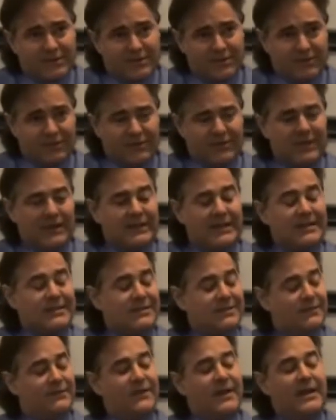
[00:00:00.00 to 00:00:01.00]
tooth, and that's
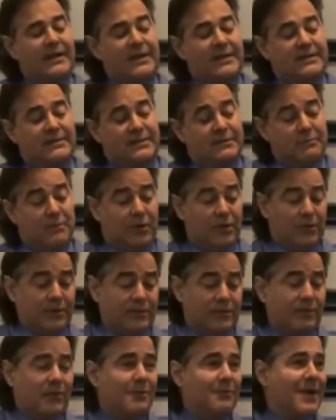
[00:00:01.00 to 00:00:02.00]
defined as a molar
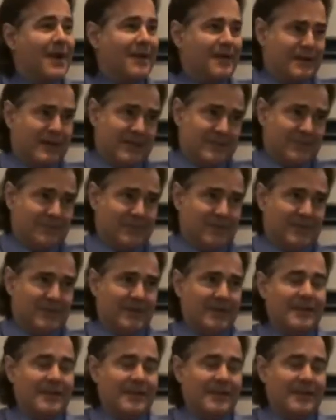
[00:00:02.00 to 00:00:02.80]
or a bicuspid,